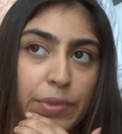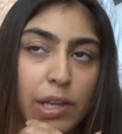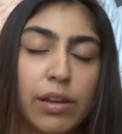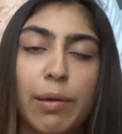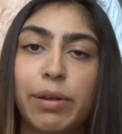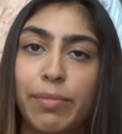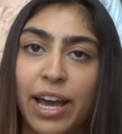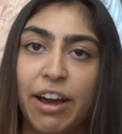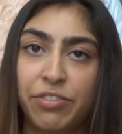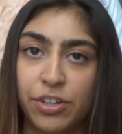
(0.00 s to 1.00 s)
My
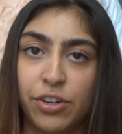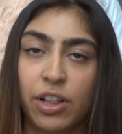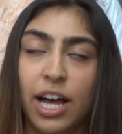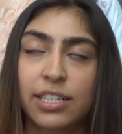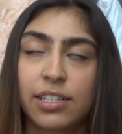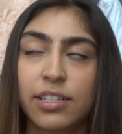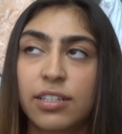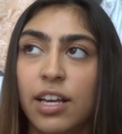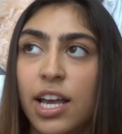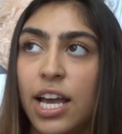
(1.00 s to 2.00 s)
afternoon
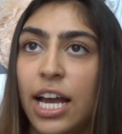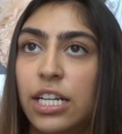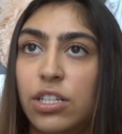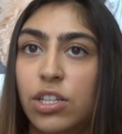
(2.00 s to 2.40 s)
classes. And